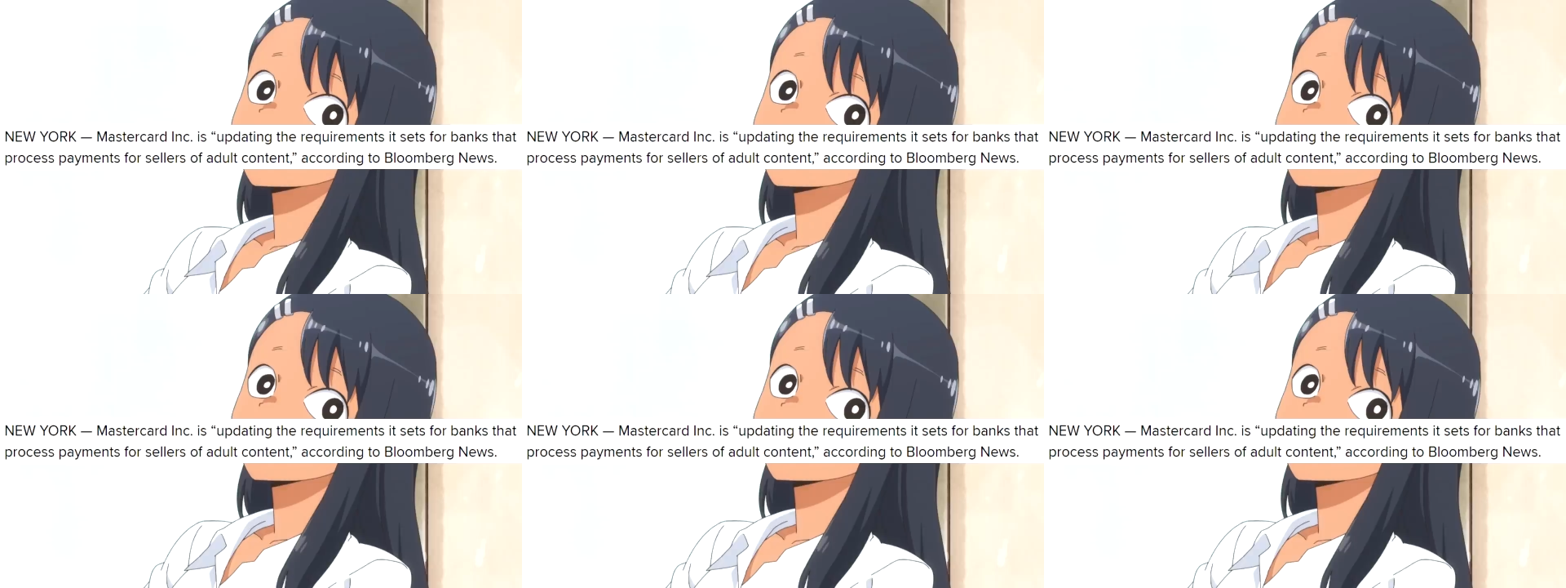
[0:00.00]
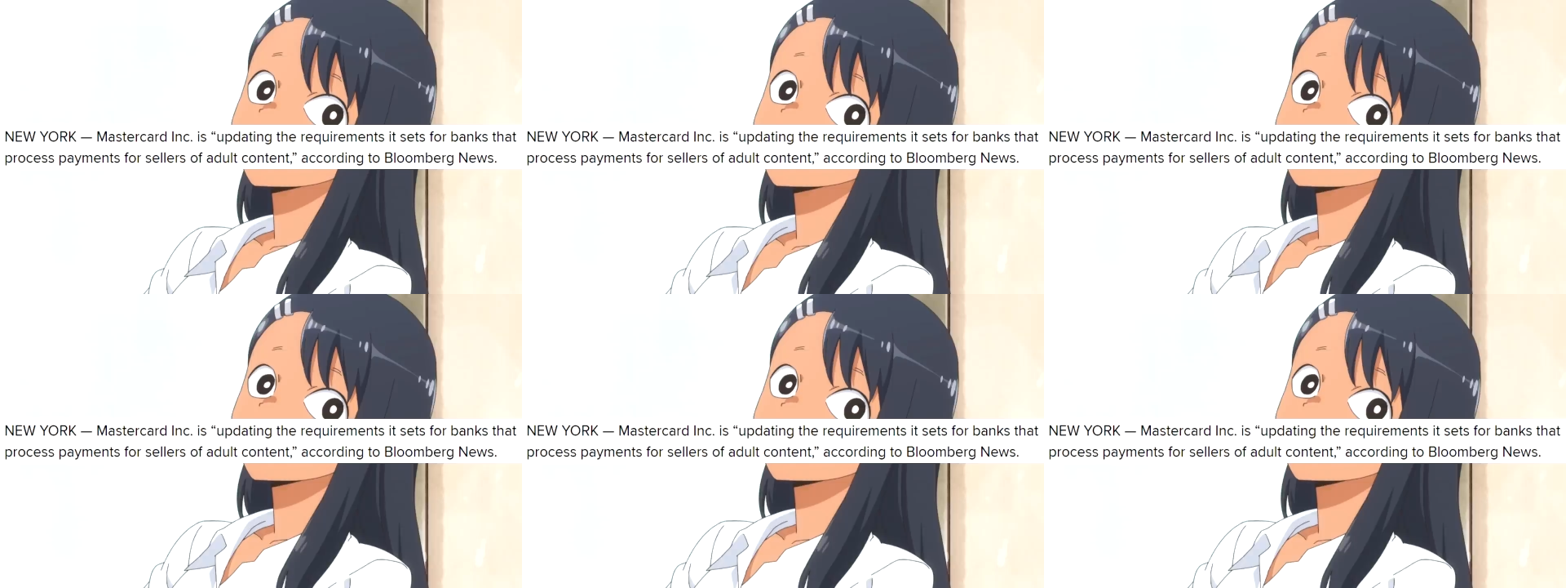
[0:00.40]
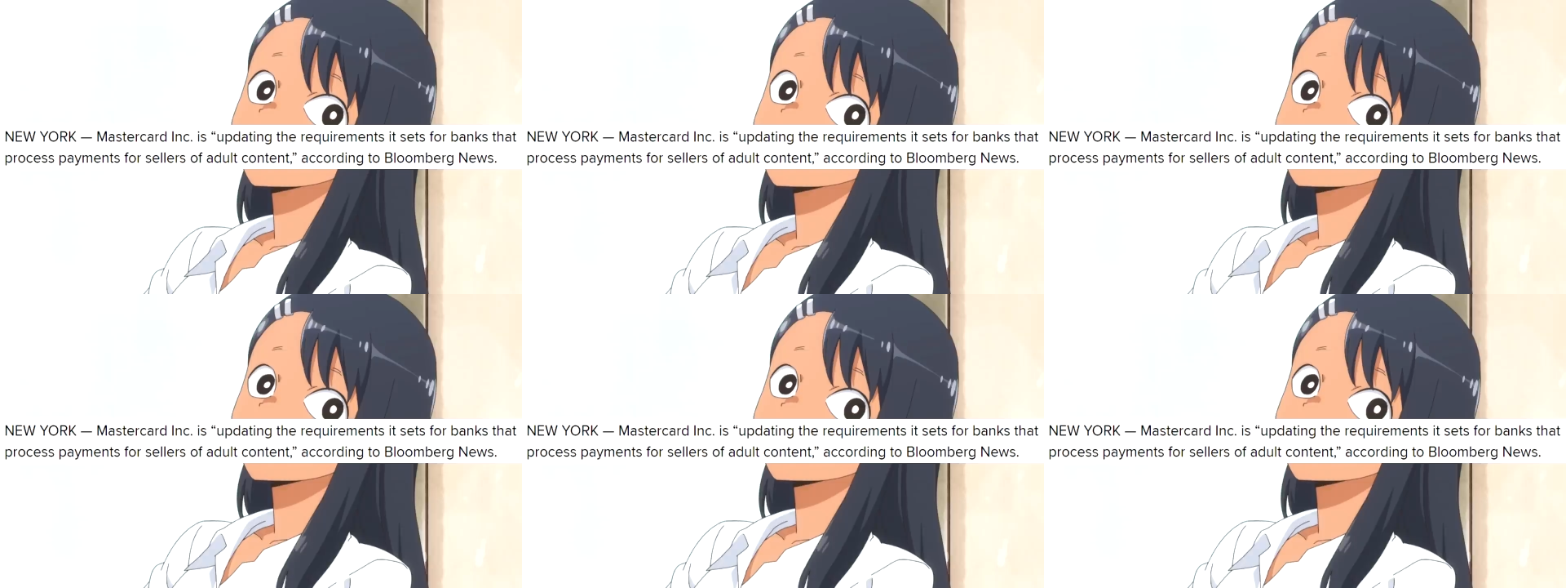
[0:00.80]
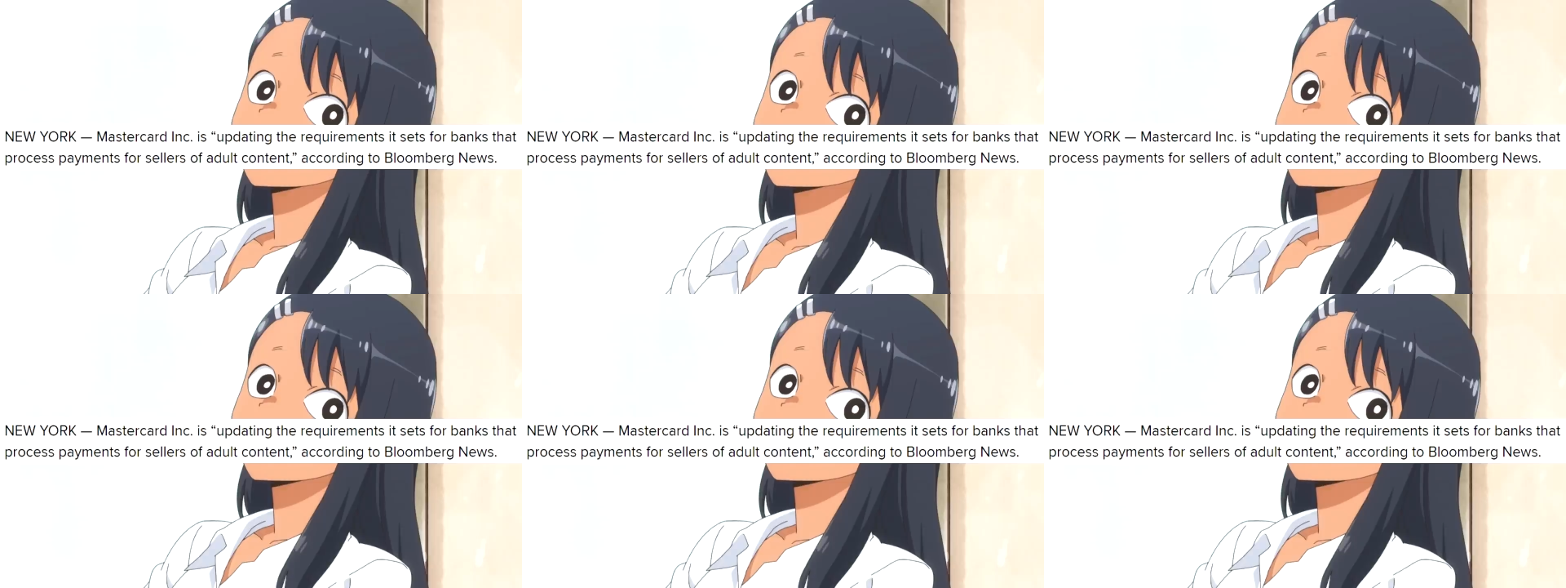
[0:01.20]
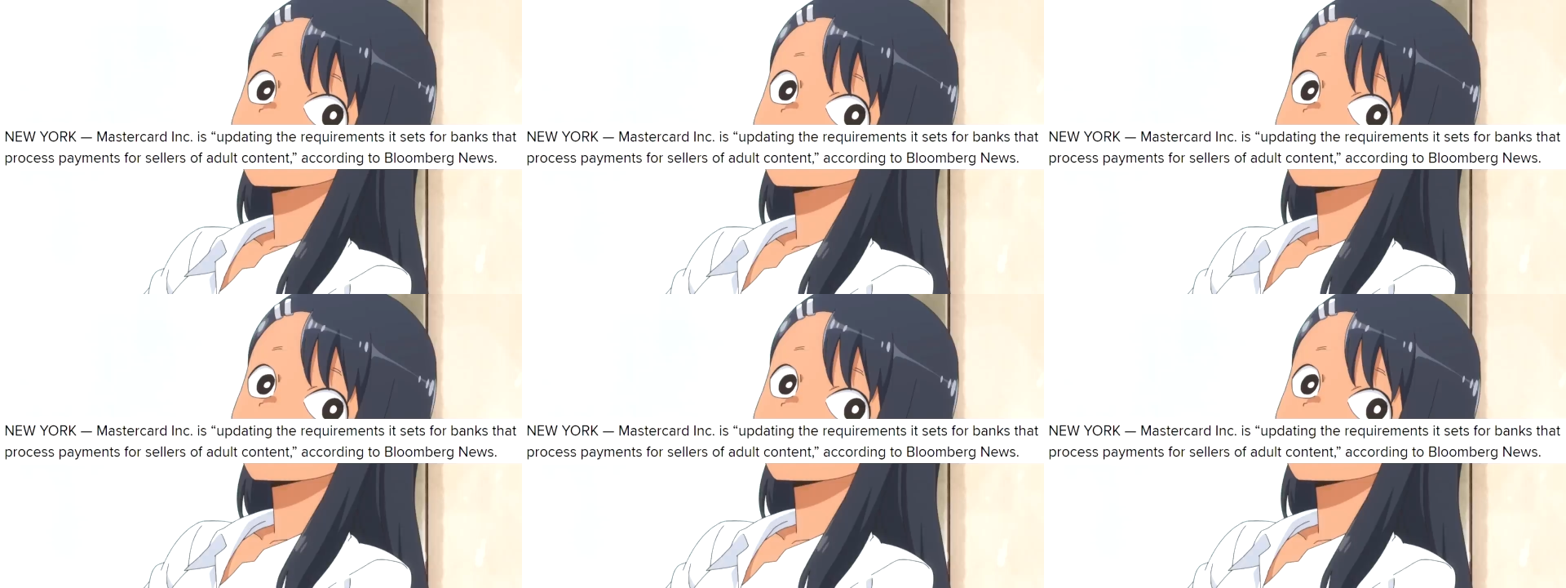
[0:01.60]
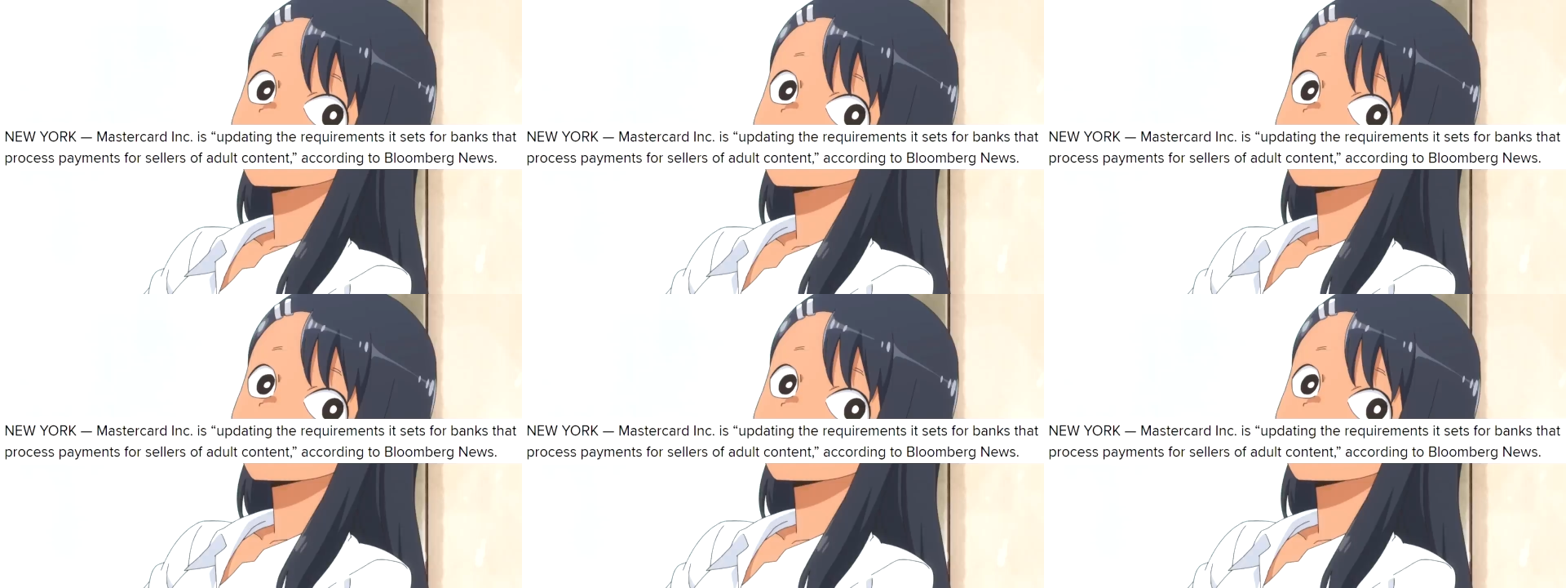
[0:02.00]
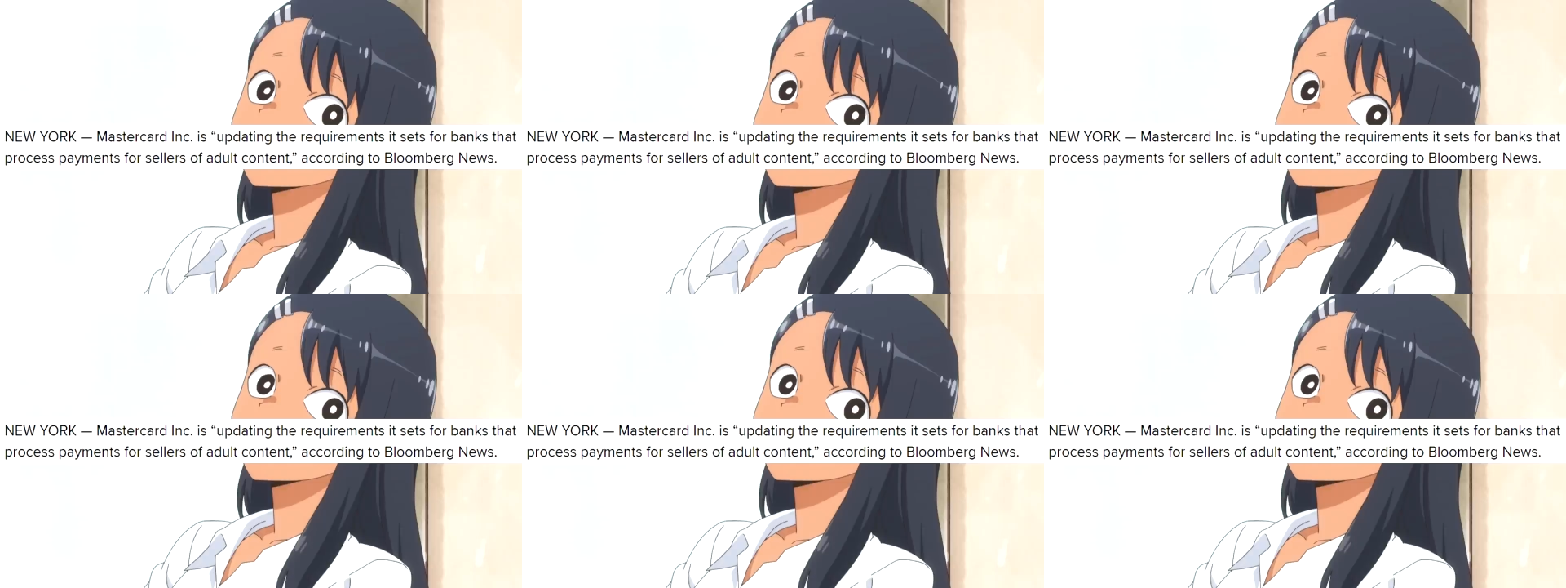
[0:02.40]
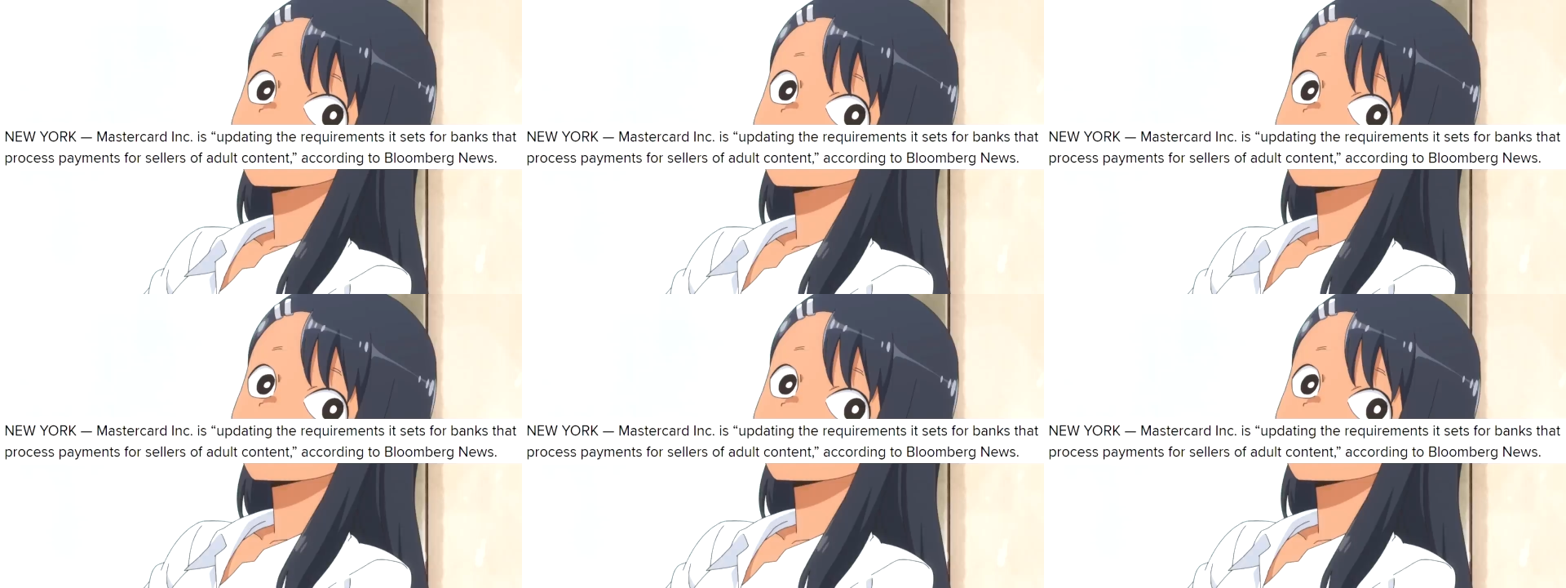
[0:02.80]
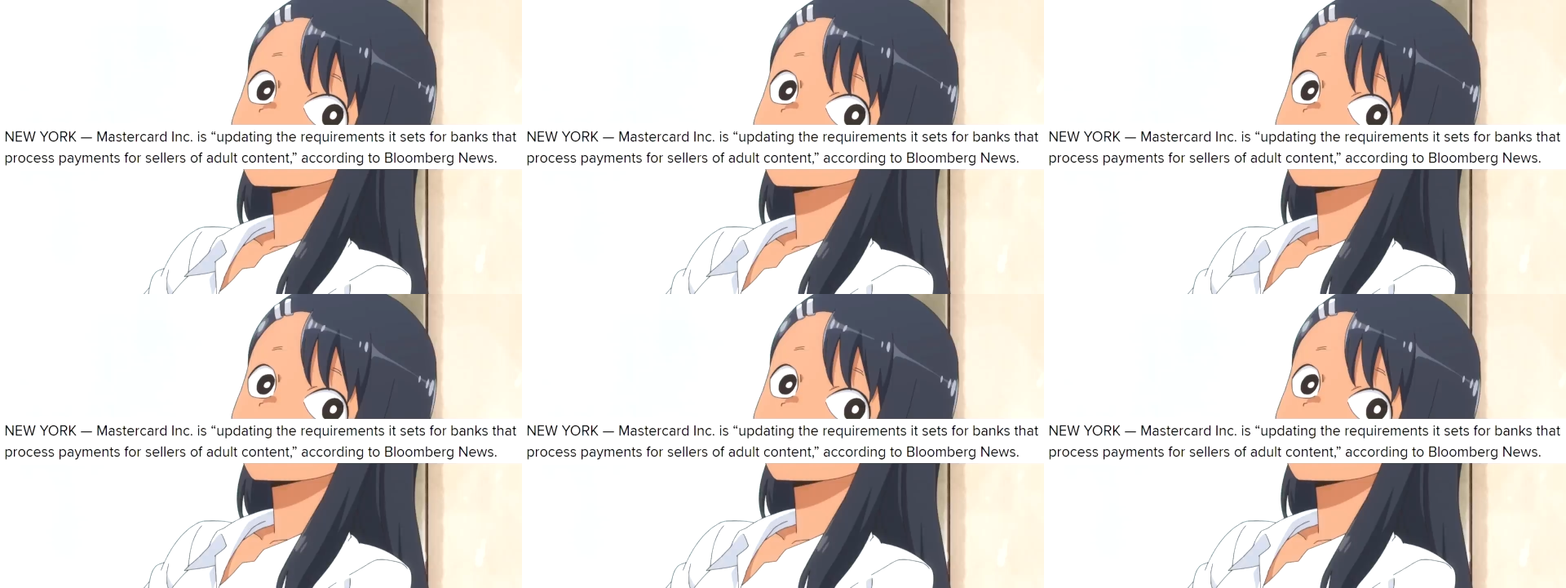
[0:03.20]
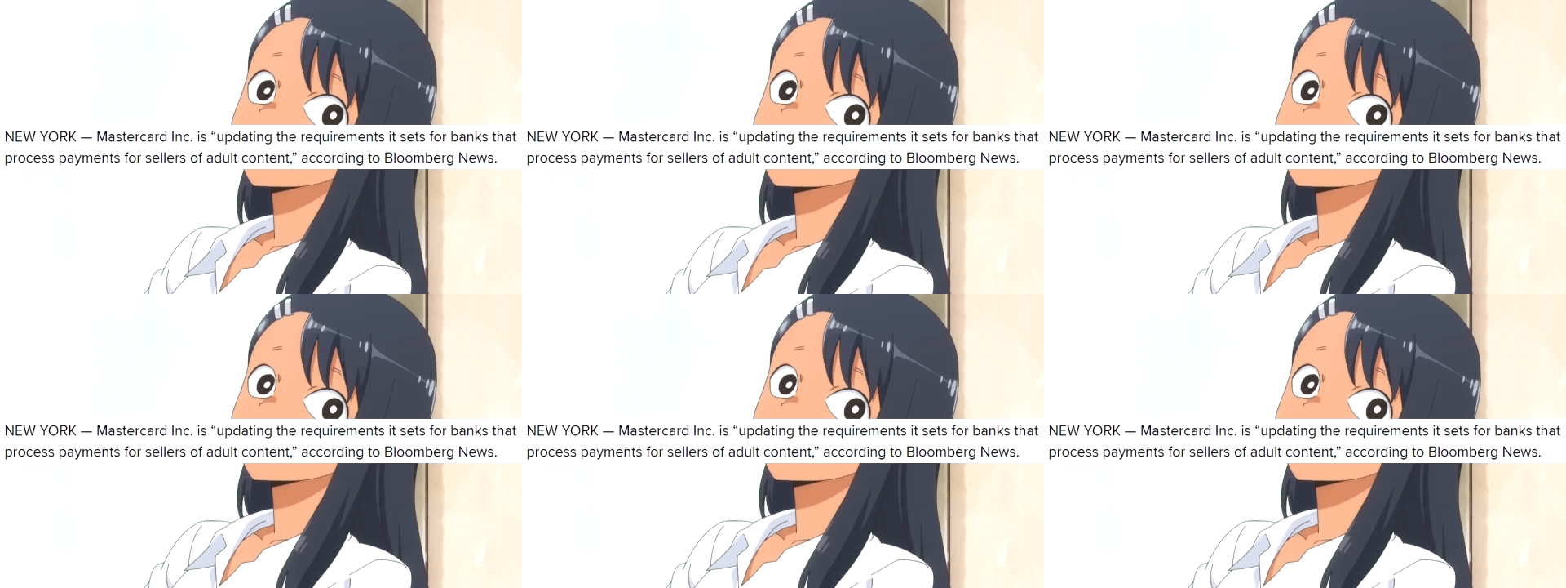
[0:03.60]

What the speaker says: [unreadable: no face in view]